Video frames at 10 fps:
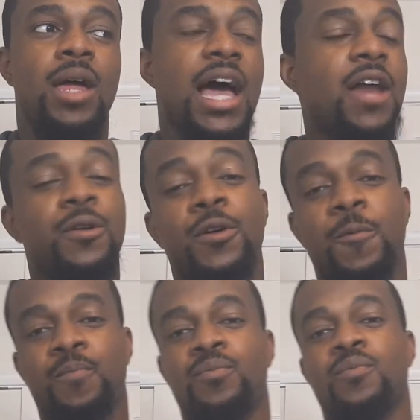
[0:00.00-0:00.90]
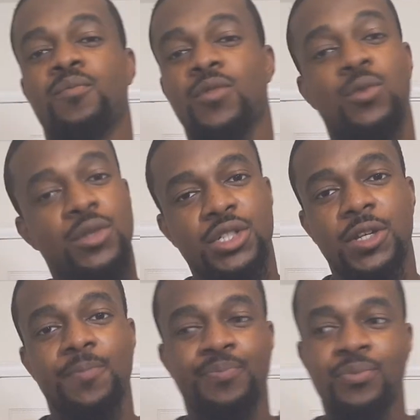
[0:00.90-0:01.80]
I don't know. We'll
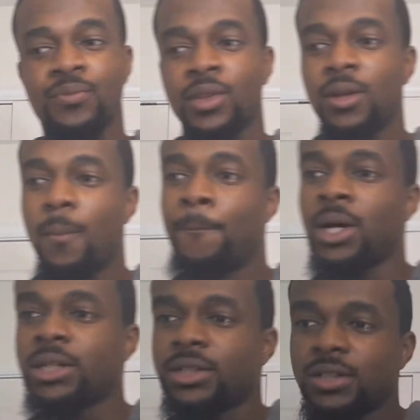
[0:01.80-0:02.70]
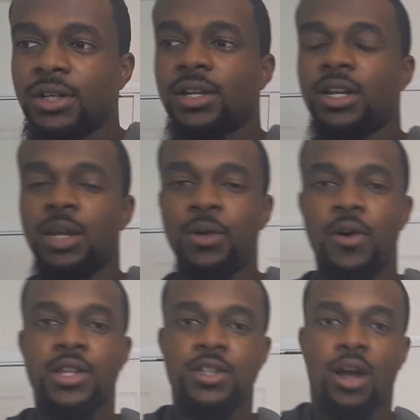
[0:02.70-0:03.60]
see. But let me go
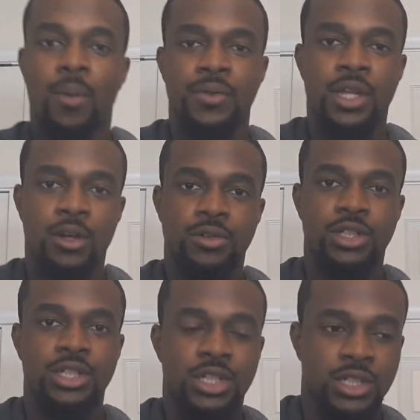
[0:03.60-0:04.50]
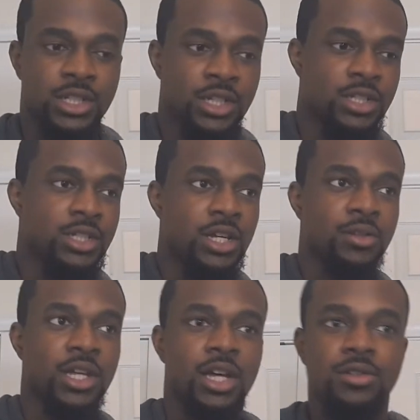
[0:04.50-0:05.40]
ahead and talk about the LG G6. Now,
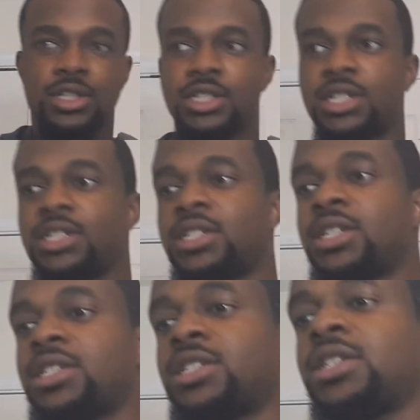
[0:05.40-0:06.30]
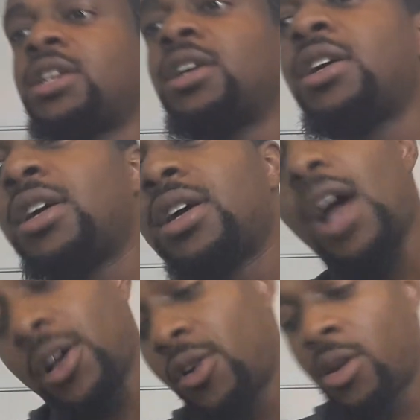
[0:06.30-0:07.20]
the LG G6,
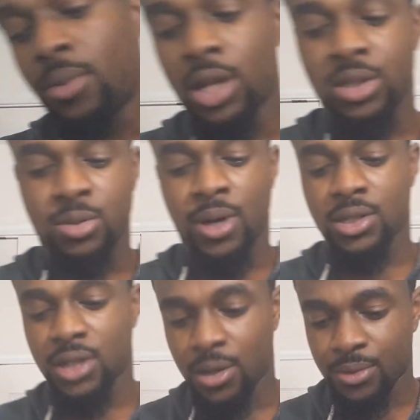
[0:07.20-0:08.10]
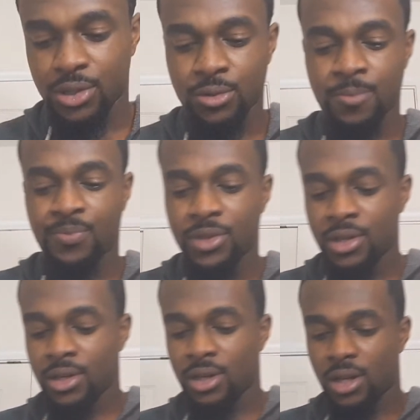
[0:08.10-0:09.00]
I can go ahead and pull up some specs on that one too.
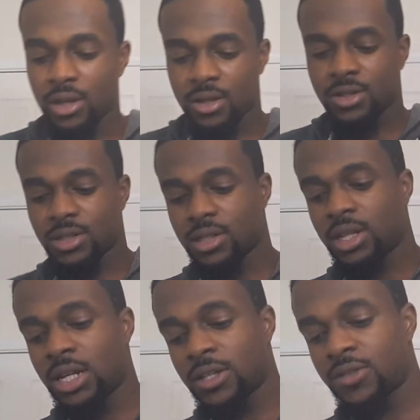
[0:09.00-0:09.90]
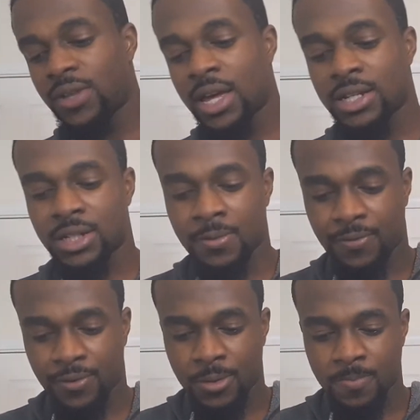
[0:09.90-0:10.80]
It's the latest flagship
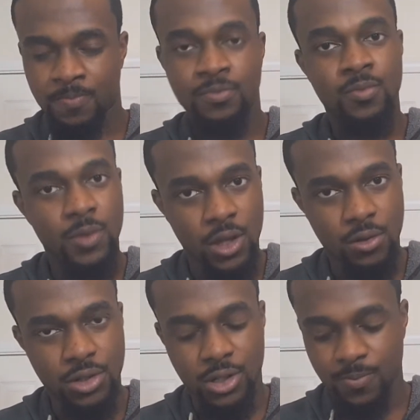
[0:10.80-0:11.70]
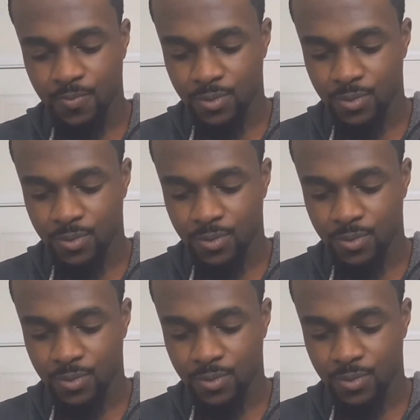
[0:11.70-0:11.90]
from LG.